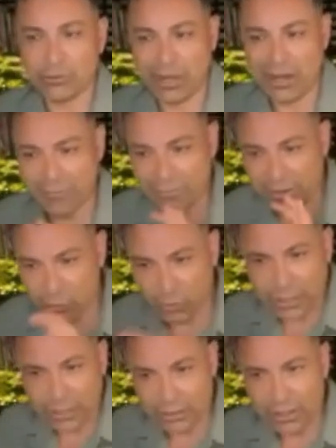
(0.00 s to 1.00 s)
grab that
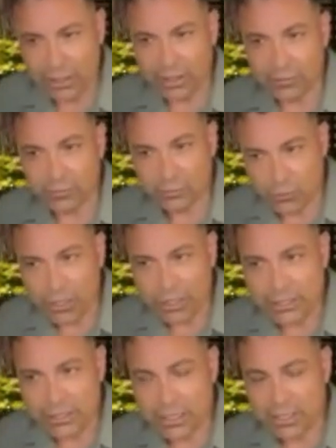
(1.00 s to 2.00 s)
wheel and really